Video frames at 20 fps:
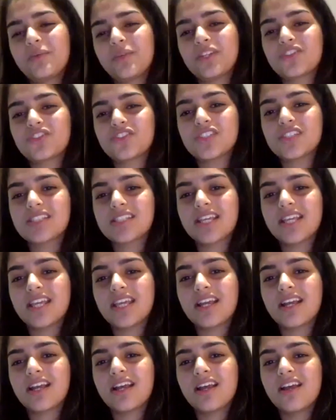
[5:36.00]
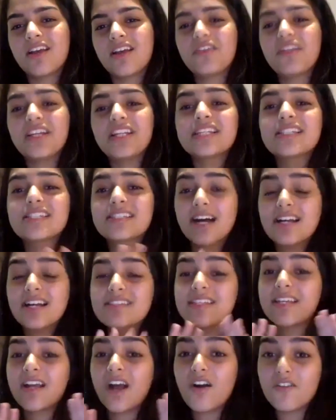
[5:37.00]
just like, we're
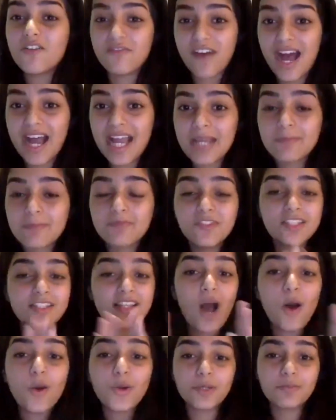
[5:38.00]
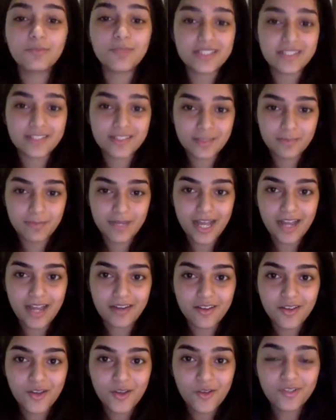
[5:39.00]
discussing a vibe without a business plan. We're